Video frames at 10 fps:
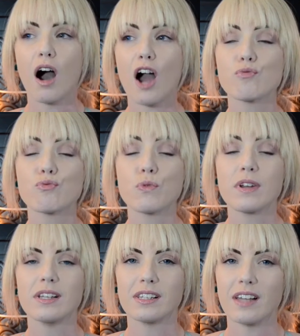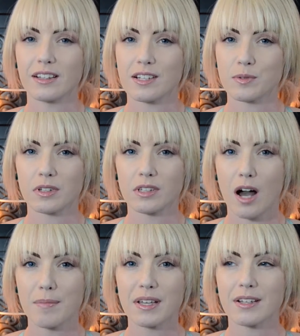I really like this one a
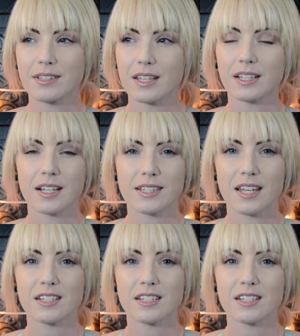lot because, like I said,